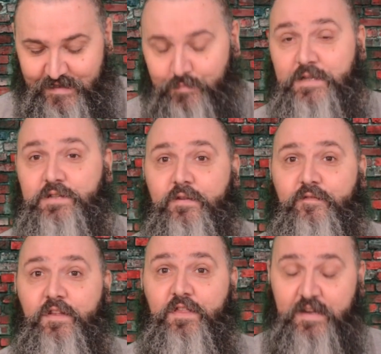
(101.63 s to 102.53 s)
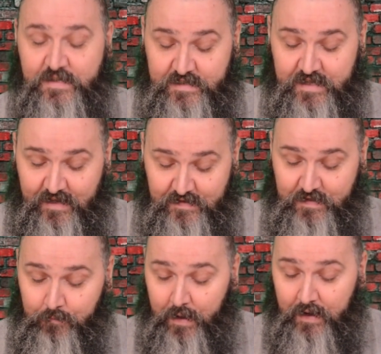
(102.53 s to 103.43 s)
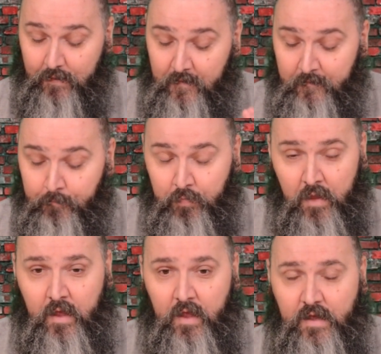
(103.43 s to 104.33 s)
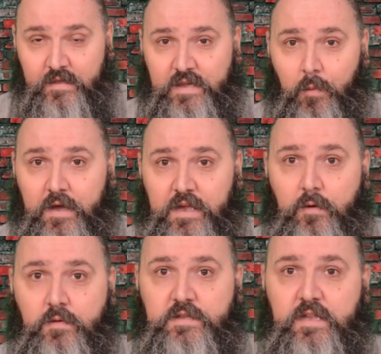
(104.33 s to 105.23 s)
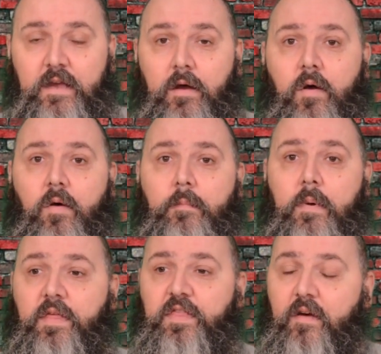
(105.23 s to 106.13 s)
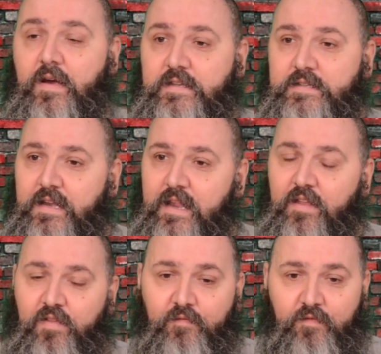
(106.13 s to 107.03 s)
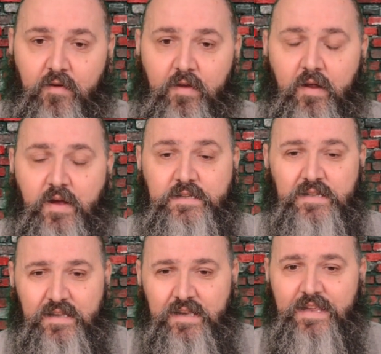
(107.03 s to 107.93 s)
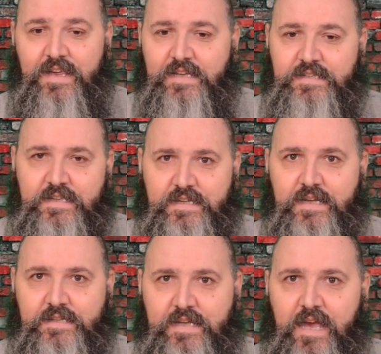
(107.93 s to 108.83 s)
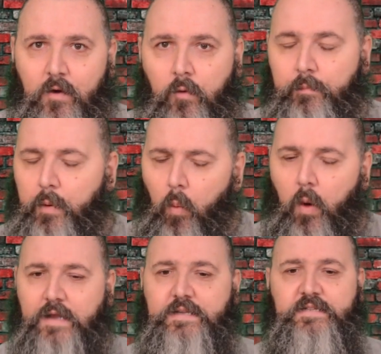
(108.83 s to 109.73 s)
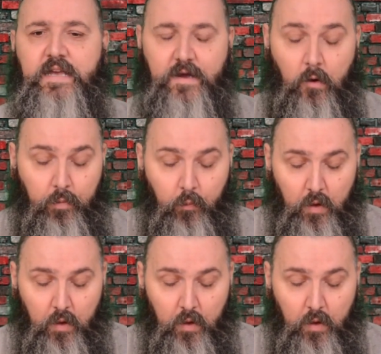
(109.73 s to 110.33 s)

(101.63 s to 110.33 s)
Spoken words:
There's me stood for 30 seconds in pain. And so I used it on my thighs, and it's very nice. And yes, it does help, but why does it help?